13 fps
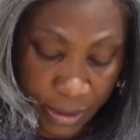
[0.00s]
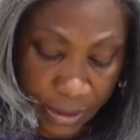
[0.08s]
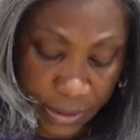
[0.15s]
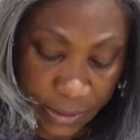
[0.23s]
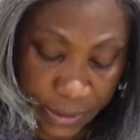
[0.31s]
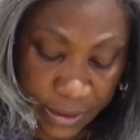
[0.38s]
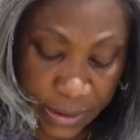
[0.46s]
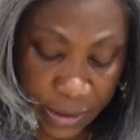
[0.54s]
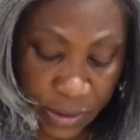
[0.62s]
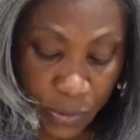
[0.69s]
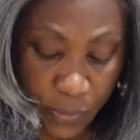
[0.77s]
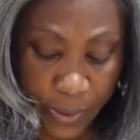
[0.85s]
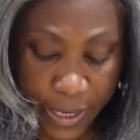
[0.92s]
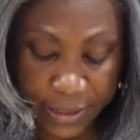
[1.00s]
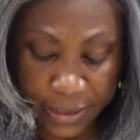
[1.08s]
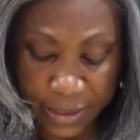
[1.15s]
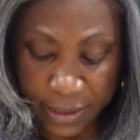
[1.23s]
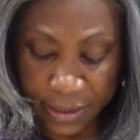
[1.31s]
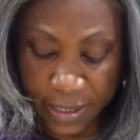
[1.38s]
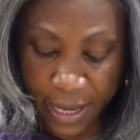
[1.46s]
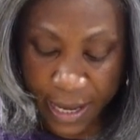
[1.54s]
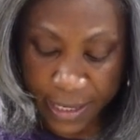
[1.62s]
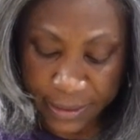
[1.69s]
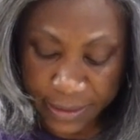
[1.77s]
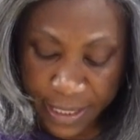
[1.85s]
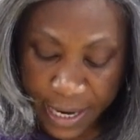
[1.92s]
So this is how I did it,
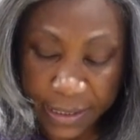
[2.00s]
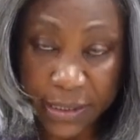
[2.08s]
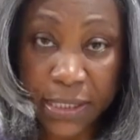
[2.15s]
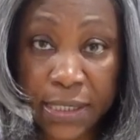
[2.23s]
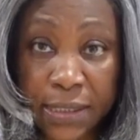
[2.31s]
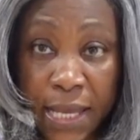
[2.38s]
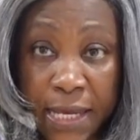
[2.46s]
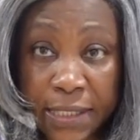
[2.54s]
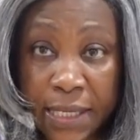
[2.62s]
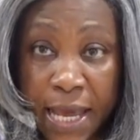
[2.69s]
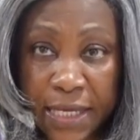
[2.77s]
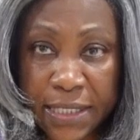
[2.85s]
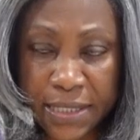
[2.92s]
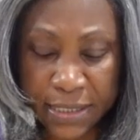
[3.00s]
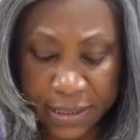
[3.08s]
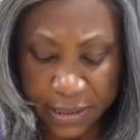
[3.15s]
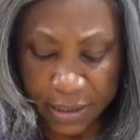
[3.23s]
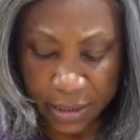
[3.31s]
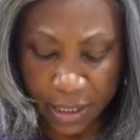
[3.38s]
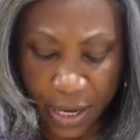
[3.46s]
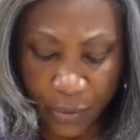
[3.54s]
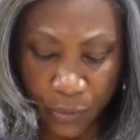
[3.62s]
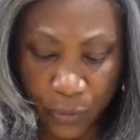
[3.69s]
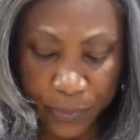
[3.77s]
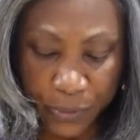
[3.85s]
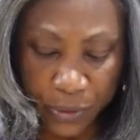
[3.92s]
guys. I diced it. I
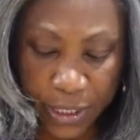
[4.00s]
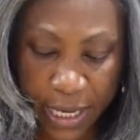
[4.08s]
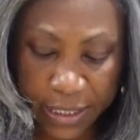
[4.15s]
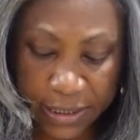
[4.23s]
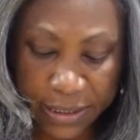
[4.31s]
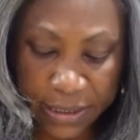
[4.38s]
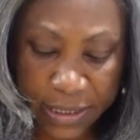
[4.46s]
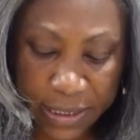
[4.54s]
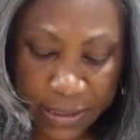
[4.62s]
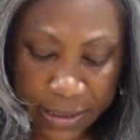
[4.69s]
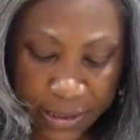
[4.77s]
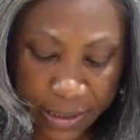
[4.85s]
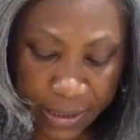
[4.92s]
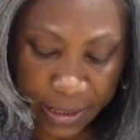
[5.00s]
hope you can see it.